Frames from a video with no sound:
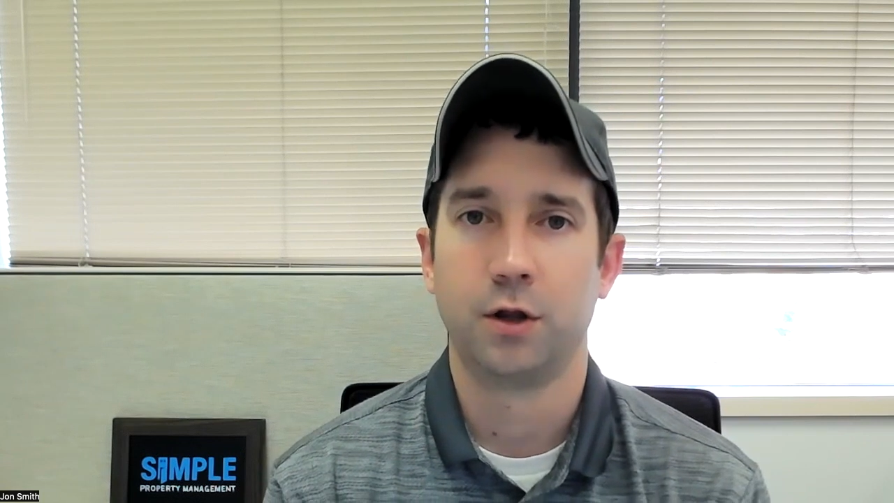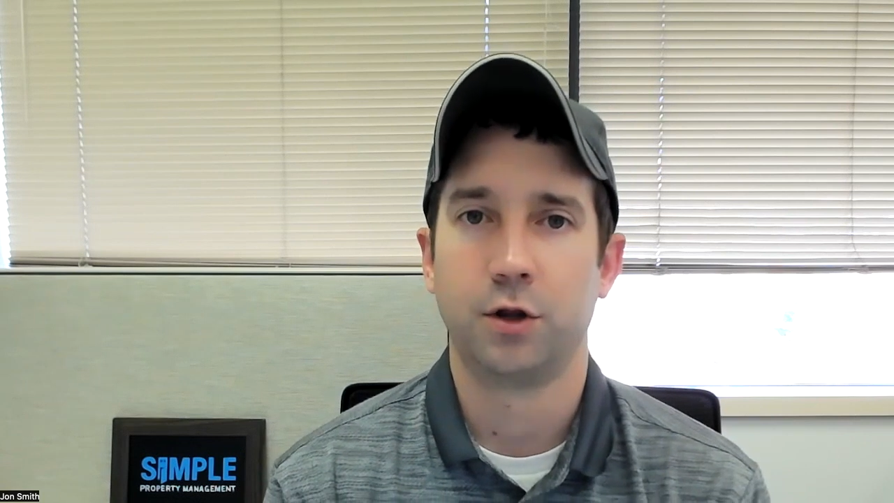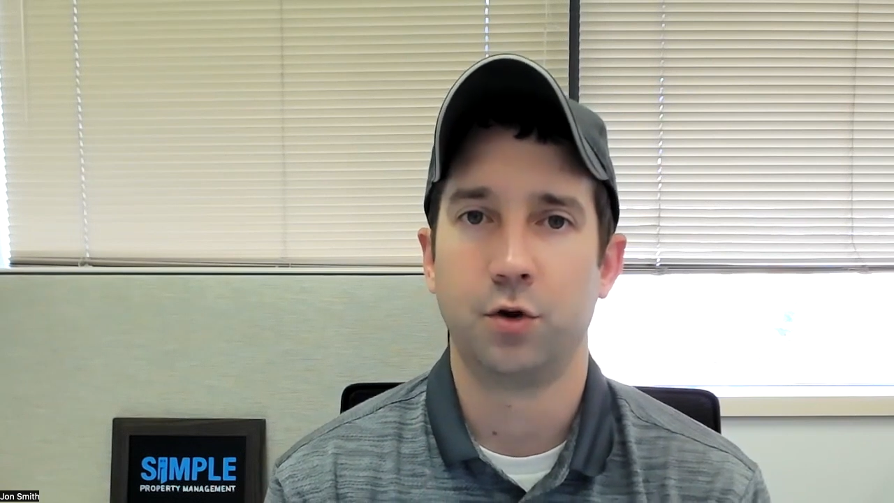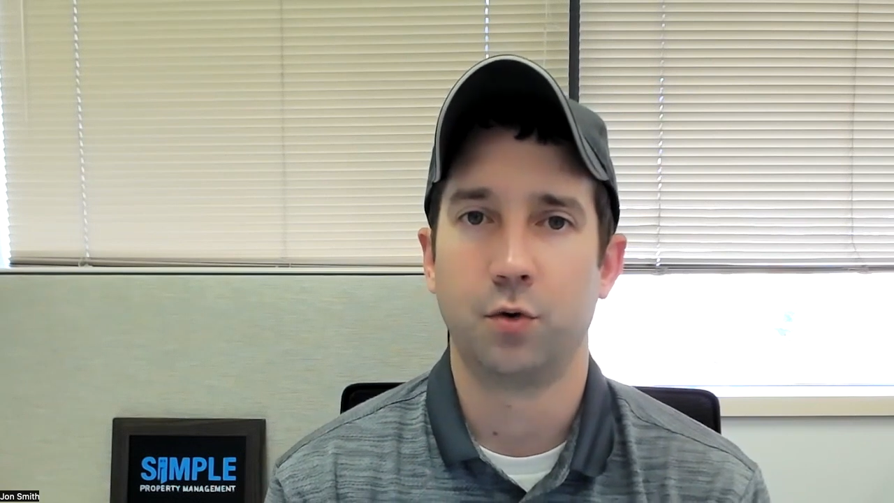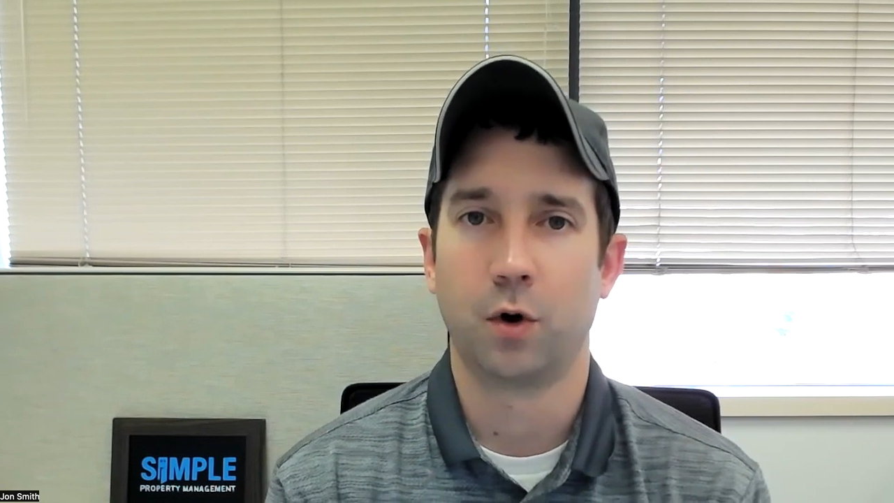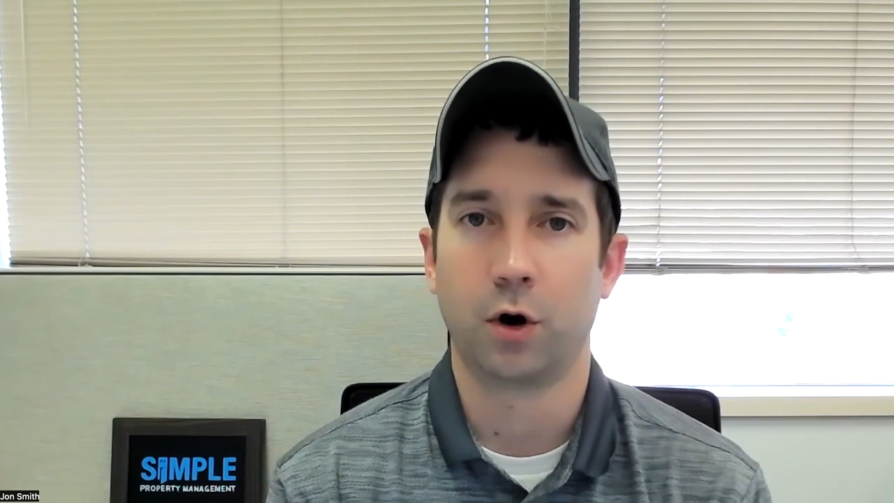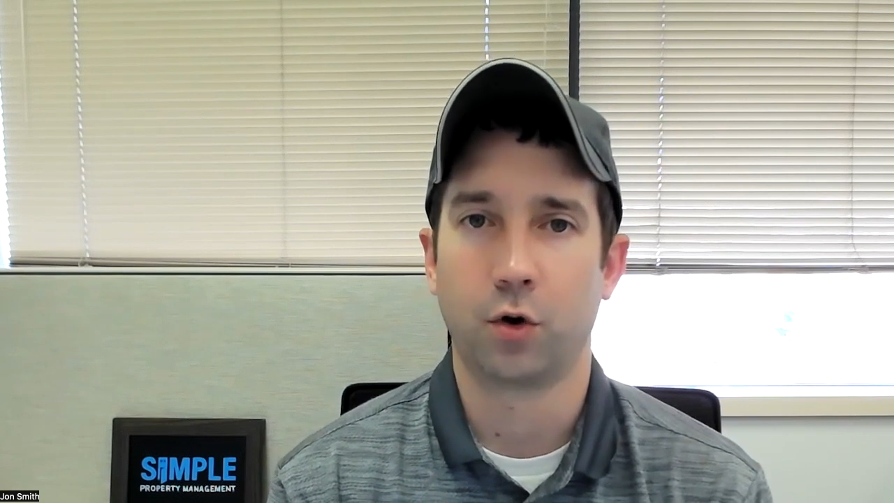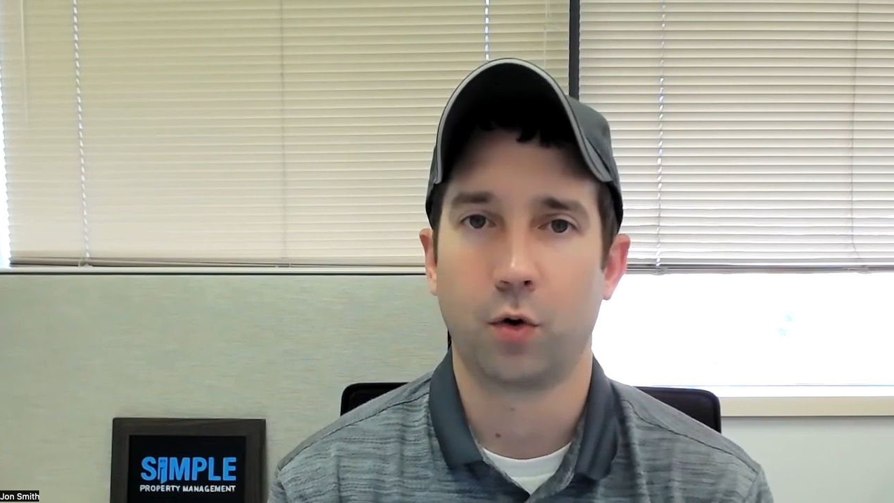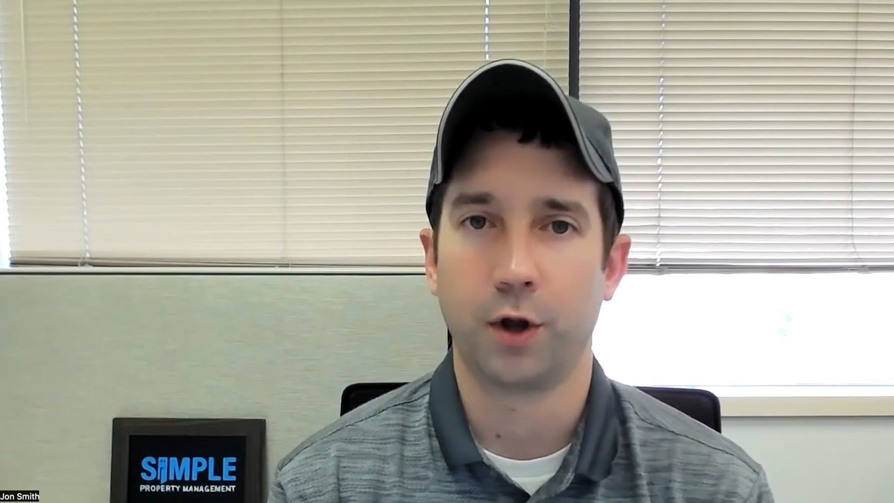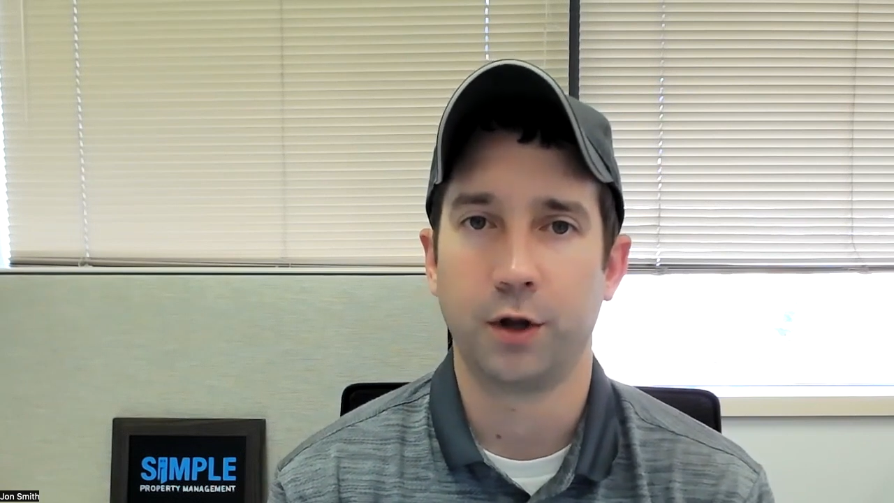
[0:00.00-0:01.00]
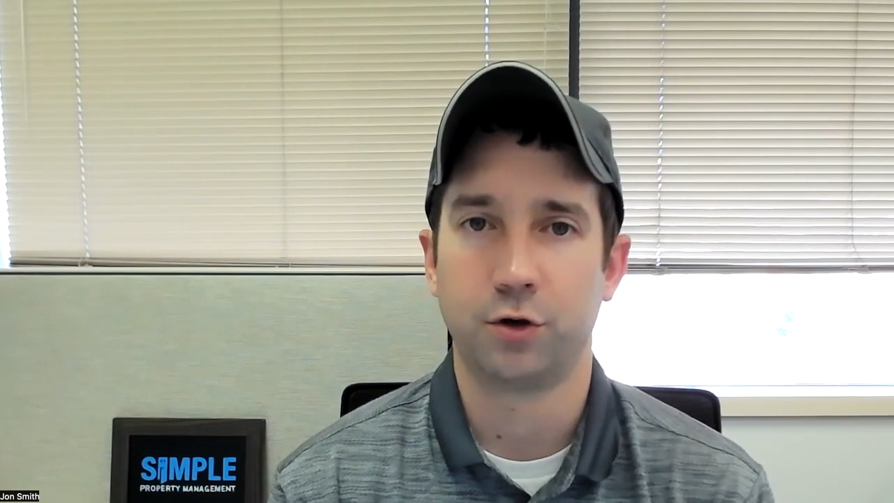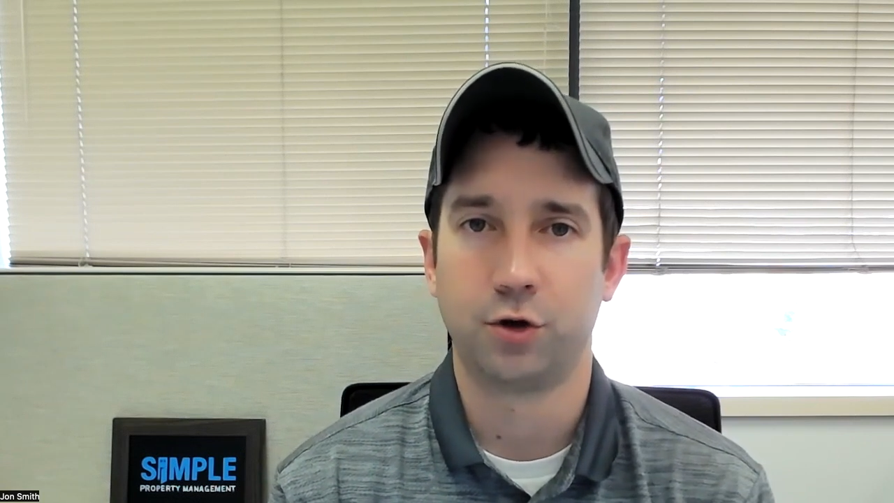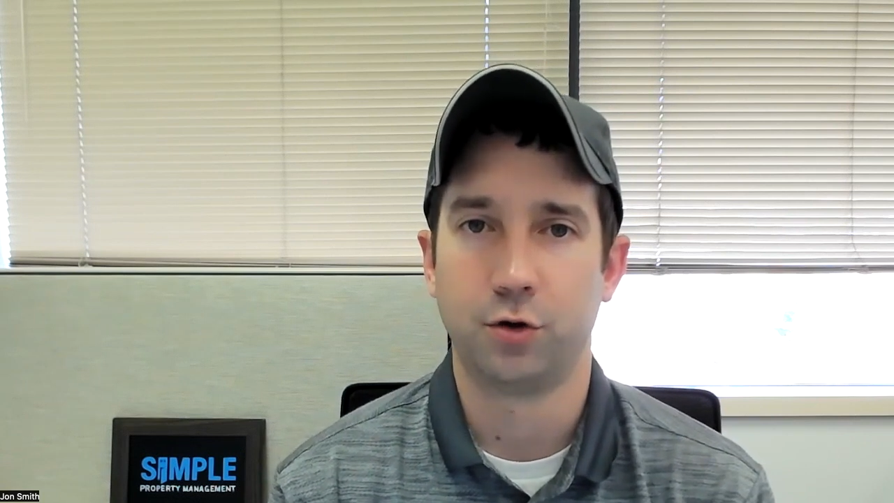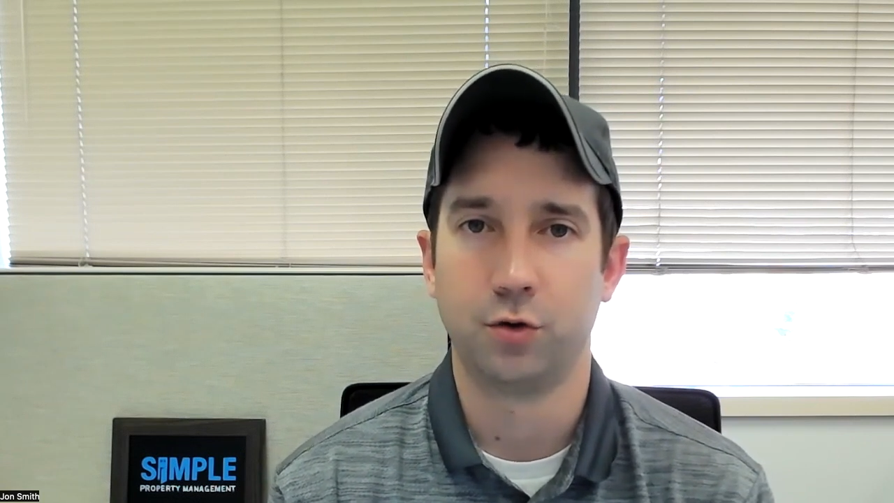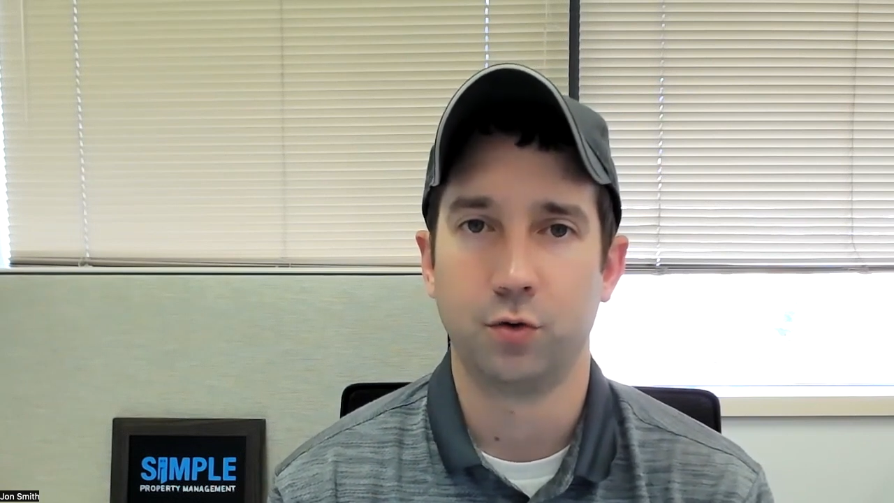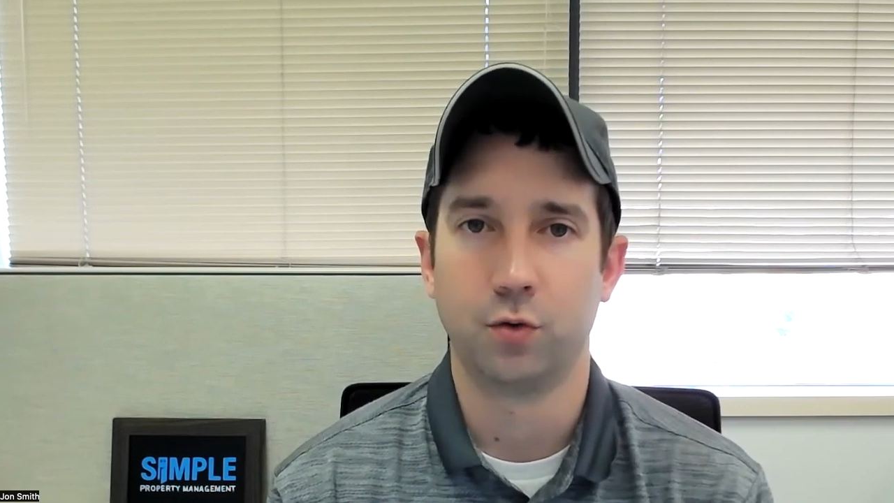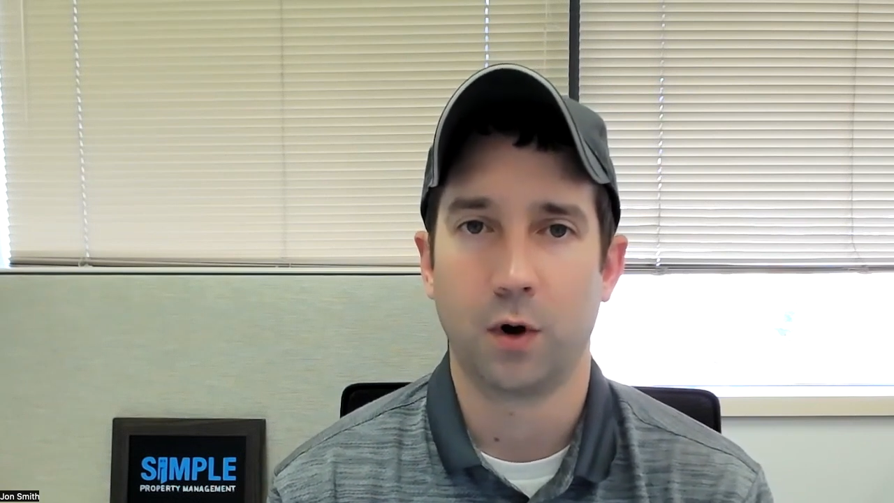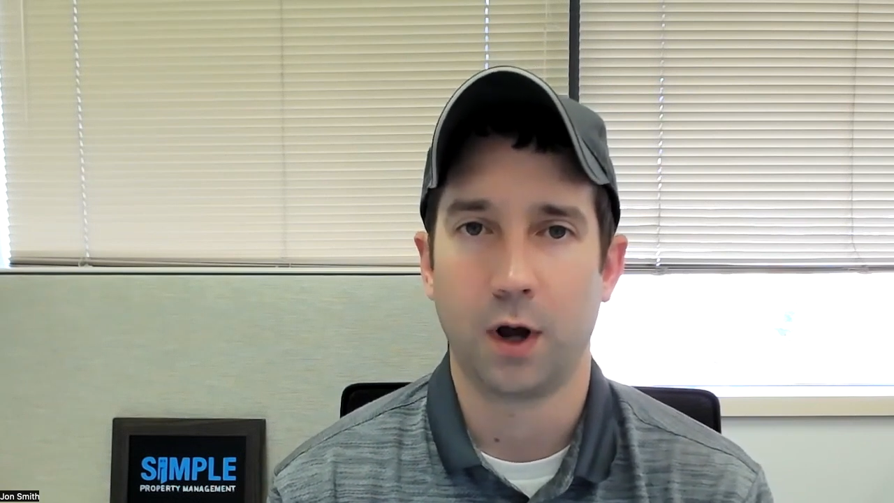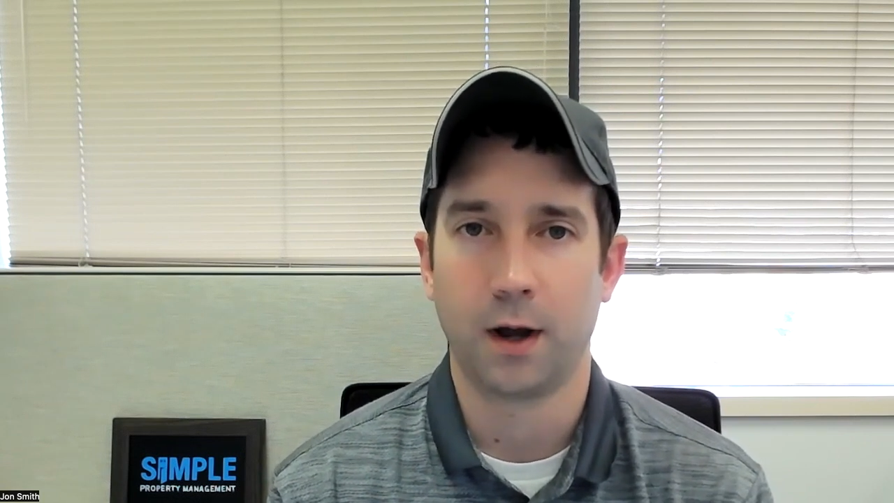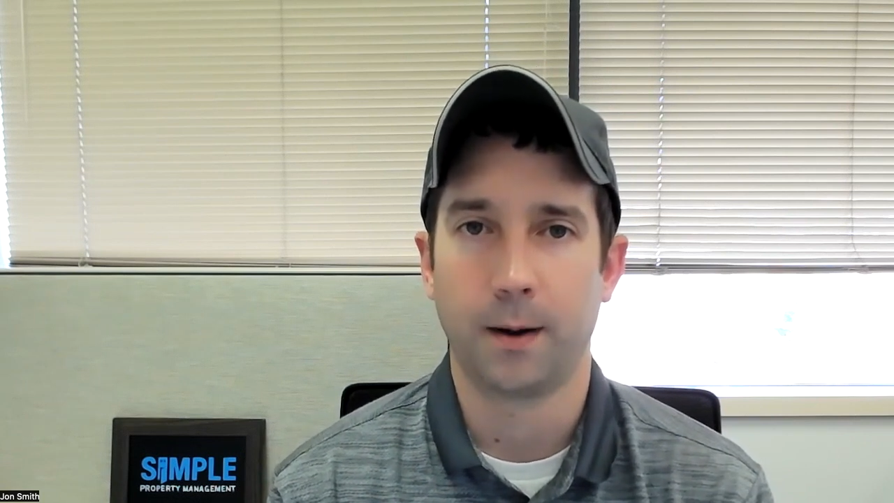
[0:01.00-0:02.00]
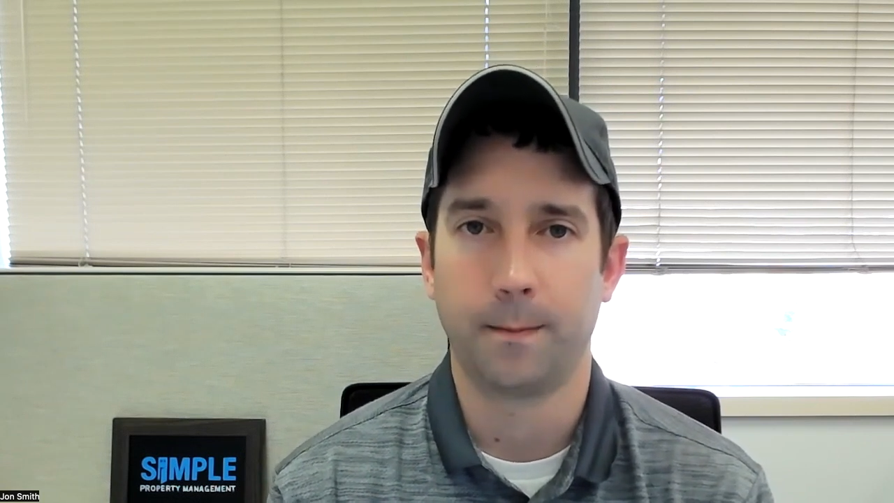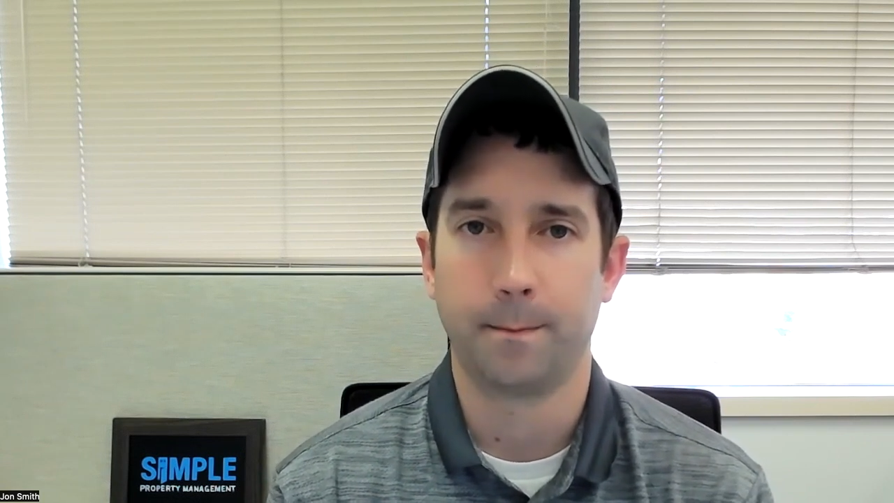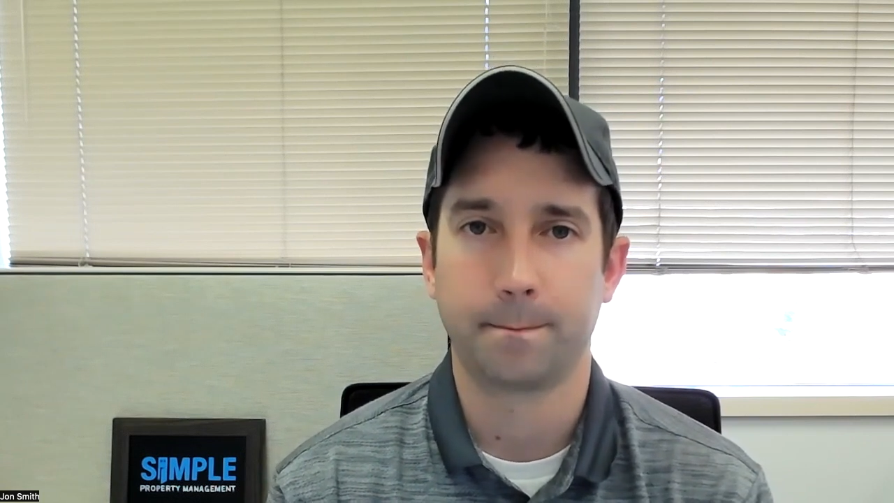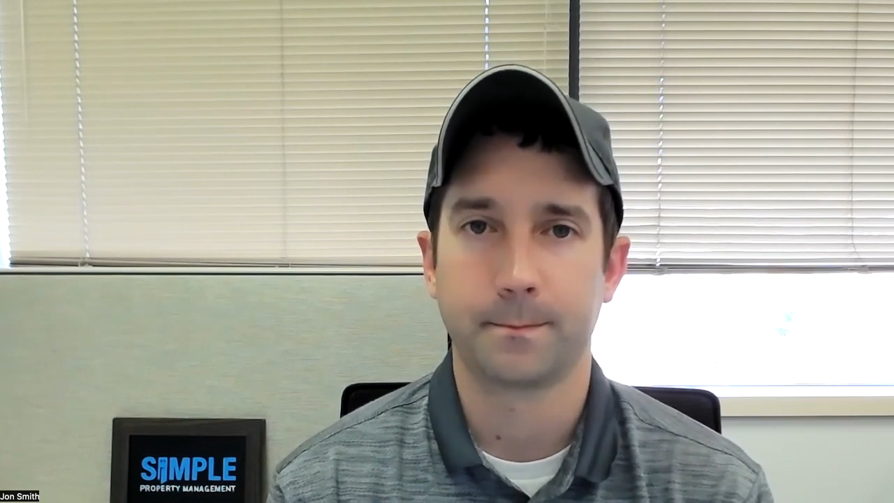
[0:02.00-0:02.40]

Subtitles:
you are going to